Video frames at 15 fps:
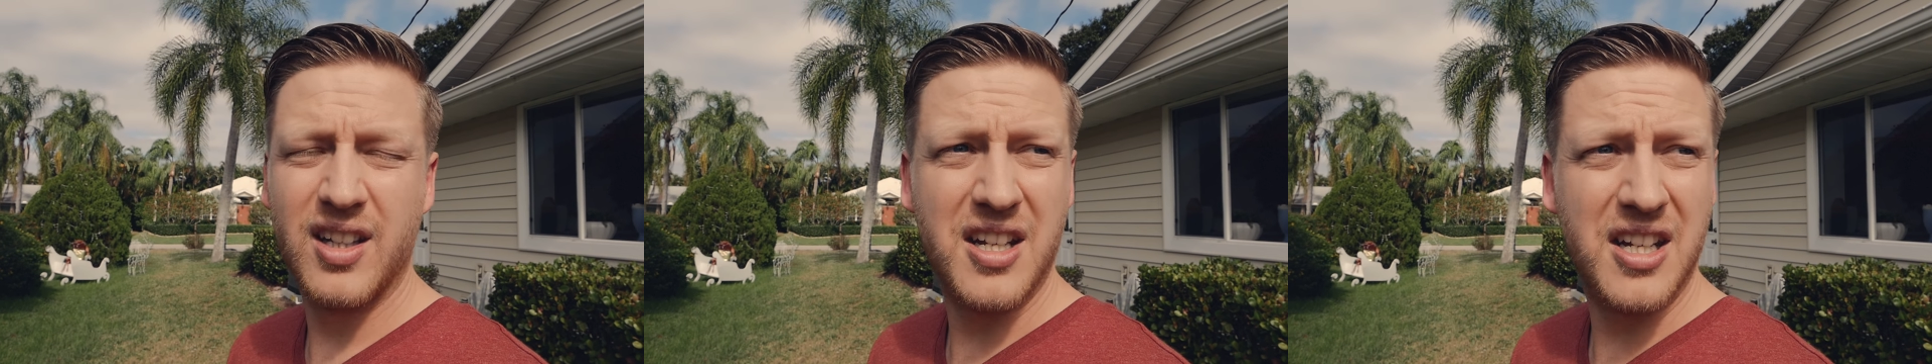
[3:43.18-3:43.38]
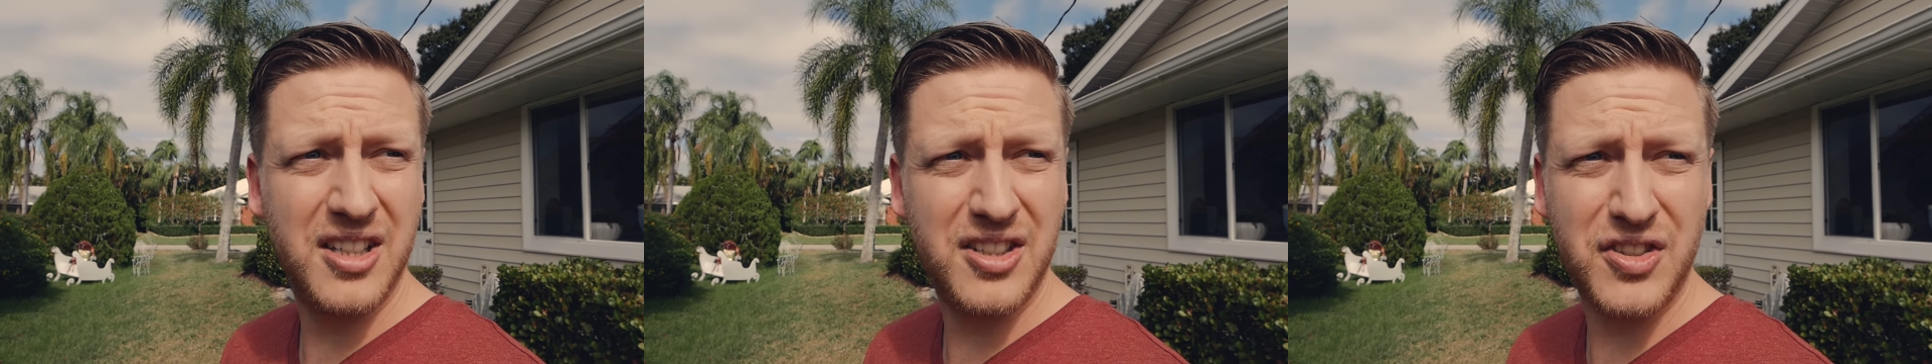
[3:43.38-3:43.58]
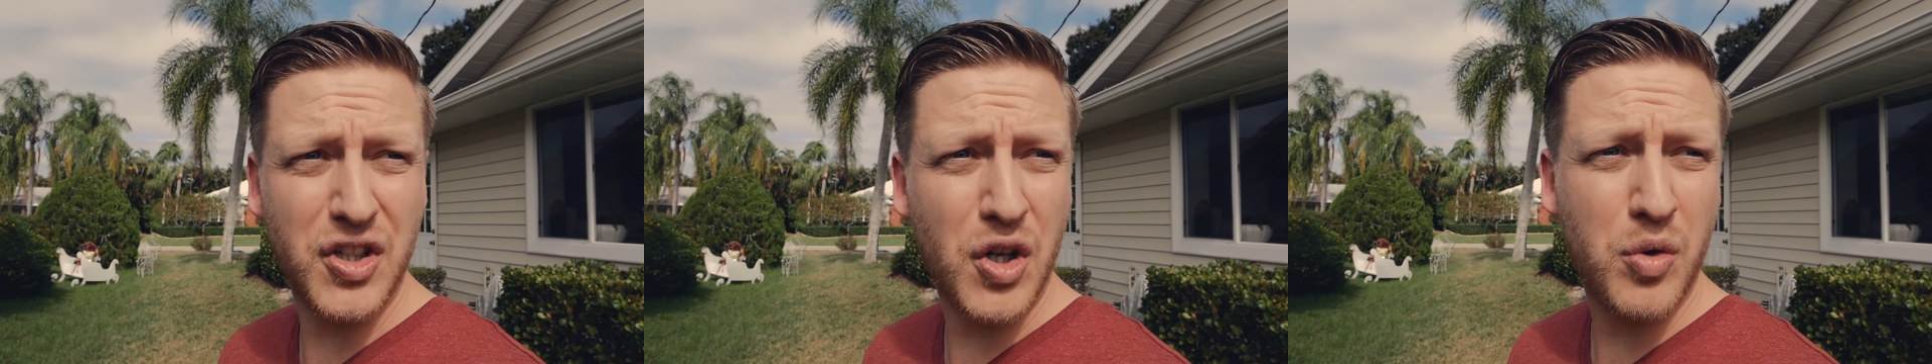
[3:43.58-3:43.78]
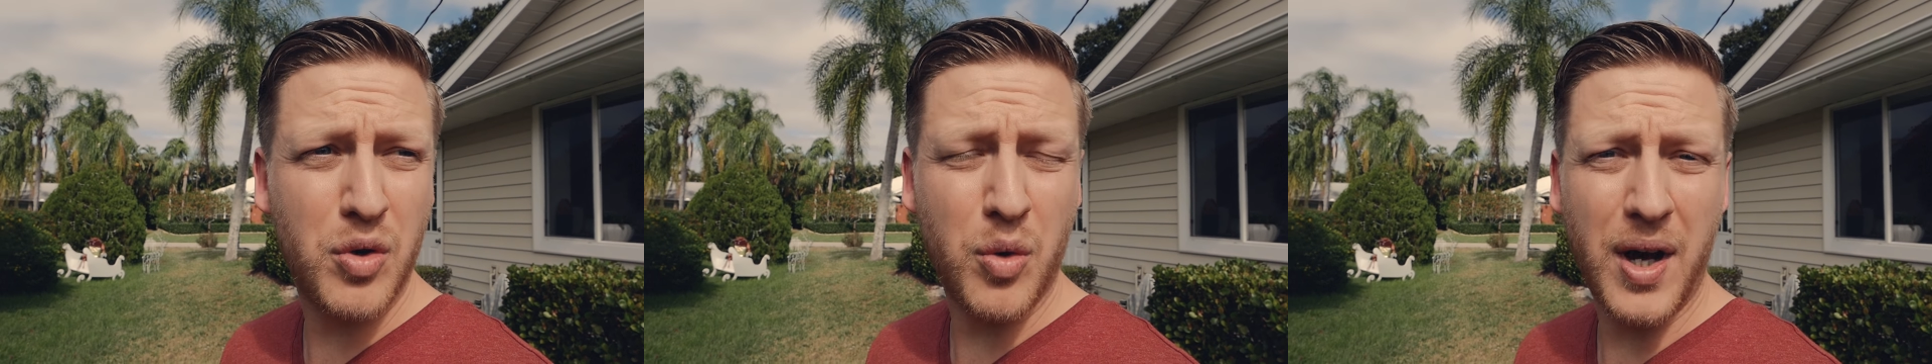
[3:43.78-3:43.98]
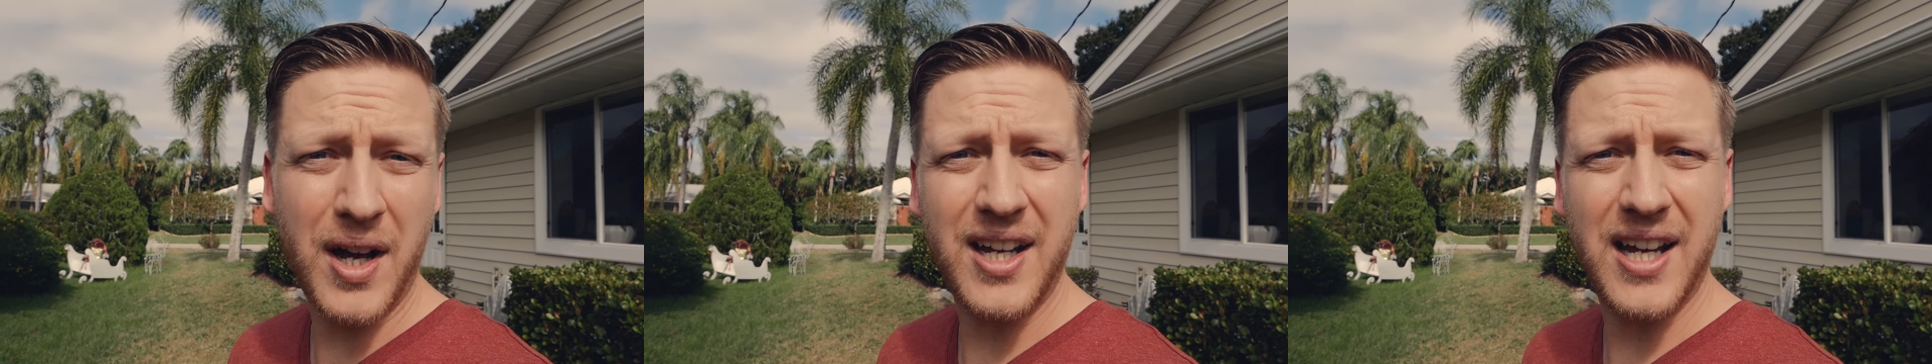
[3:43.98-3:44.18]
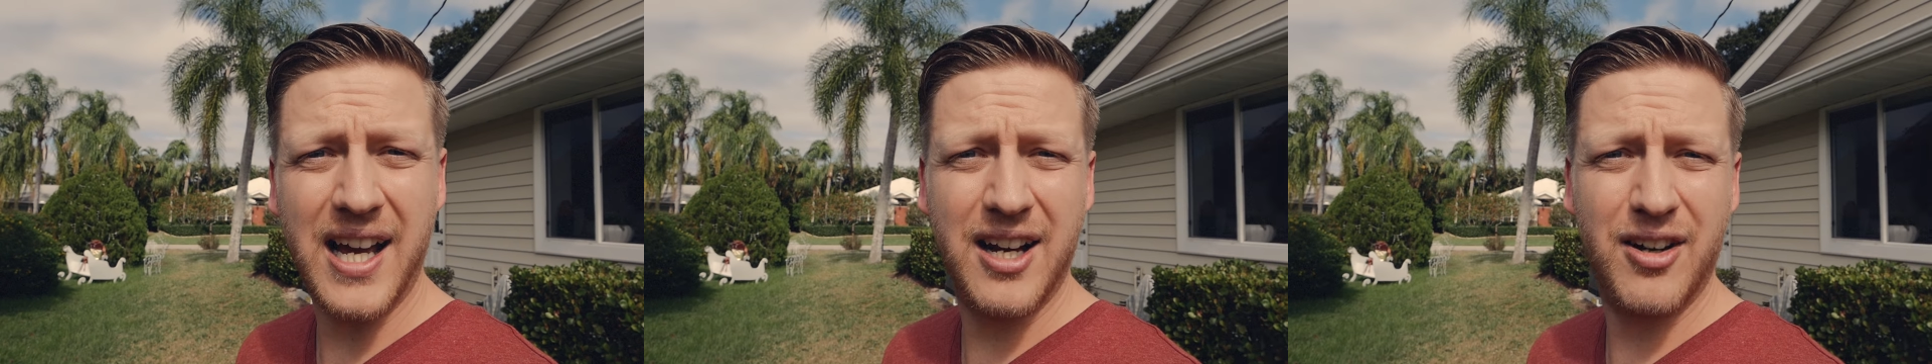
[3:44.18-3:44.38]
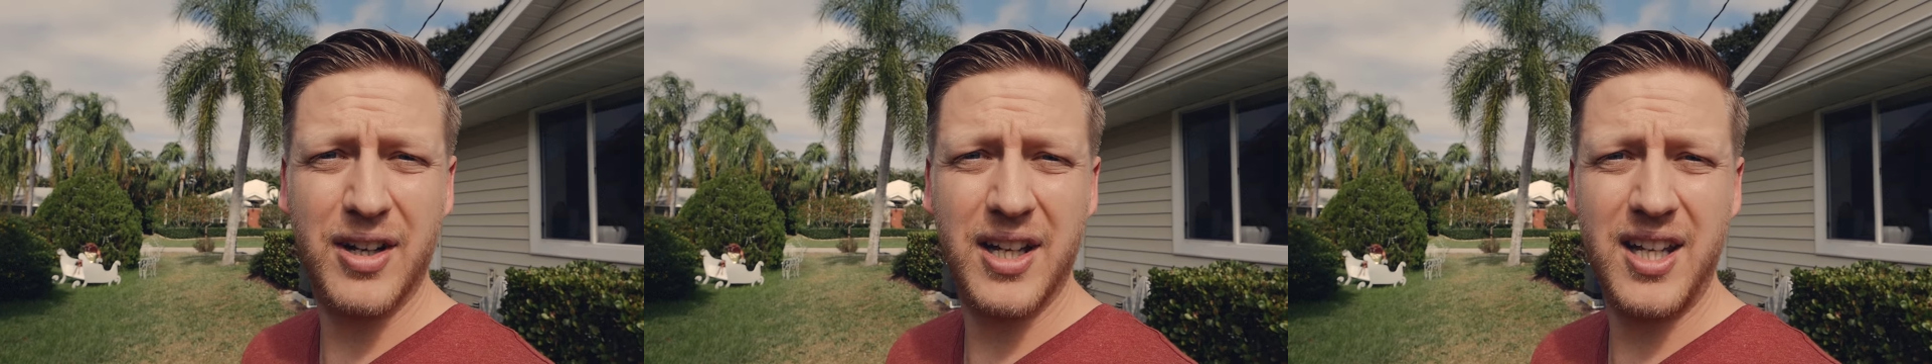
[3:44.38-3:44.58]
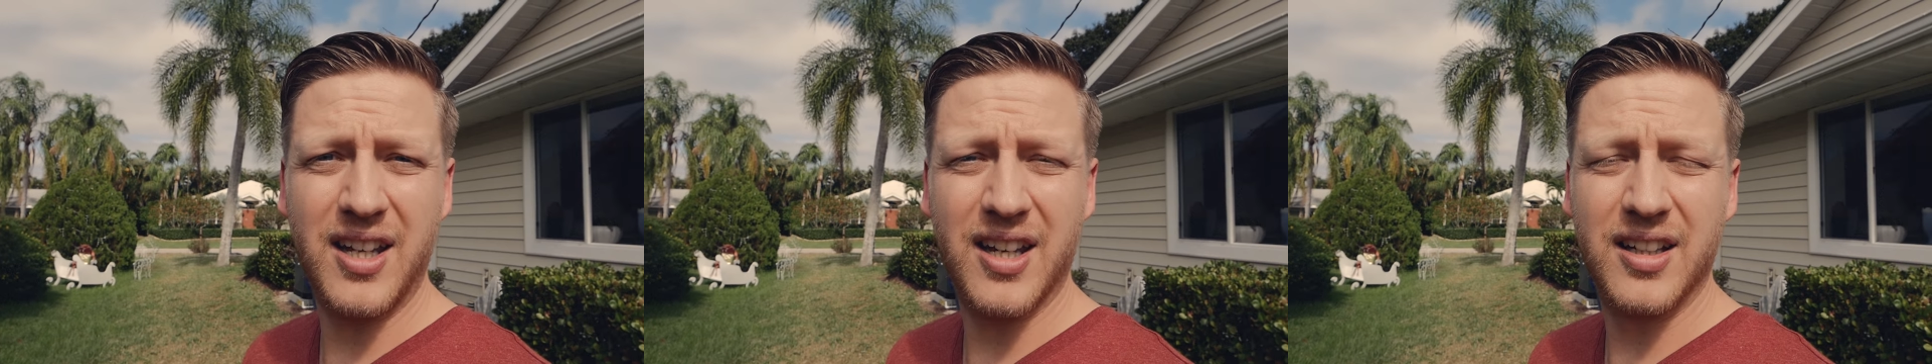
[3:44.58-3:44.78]
It's so quiet out
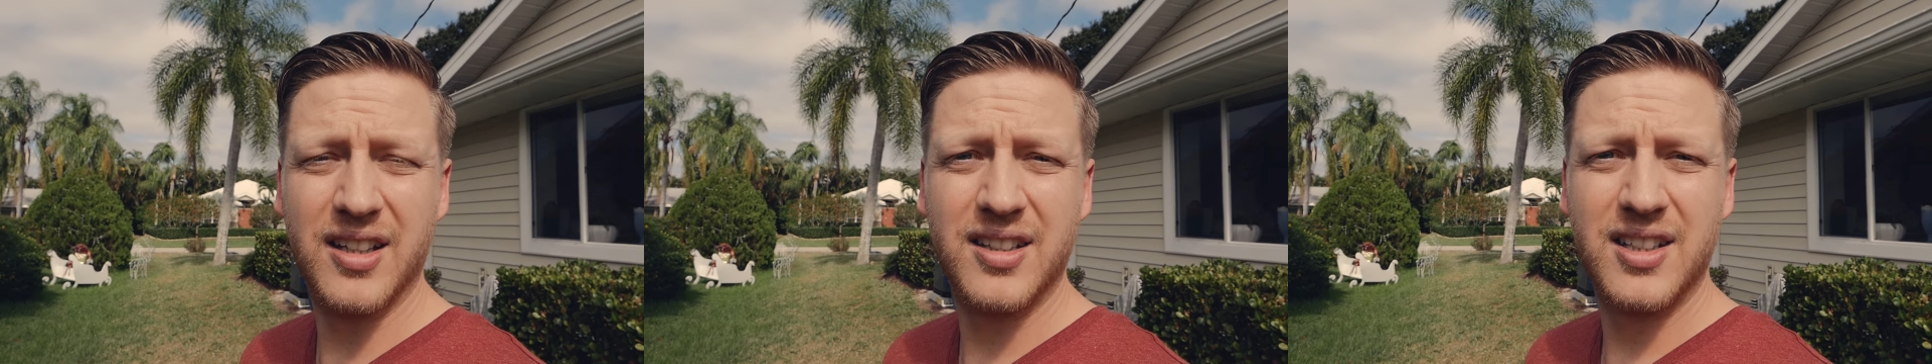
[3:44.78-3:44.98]
here.